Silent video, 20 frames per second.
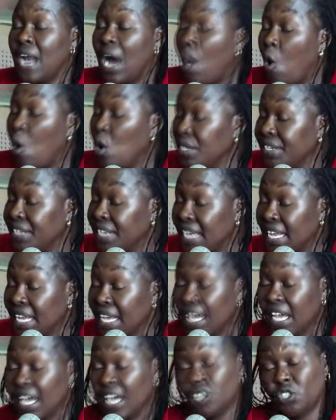a whole
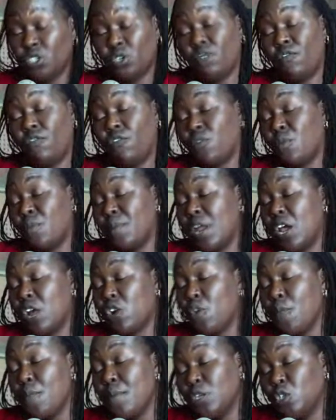delegation hmm. from
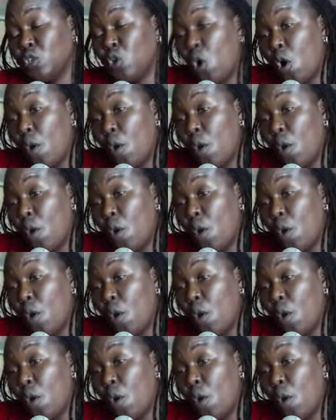Nairobi to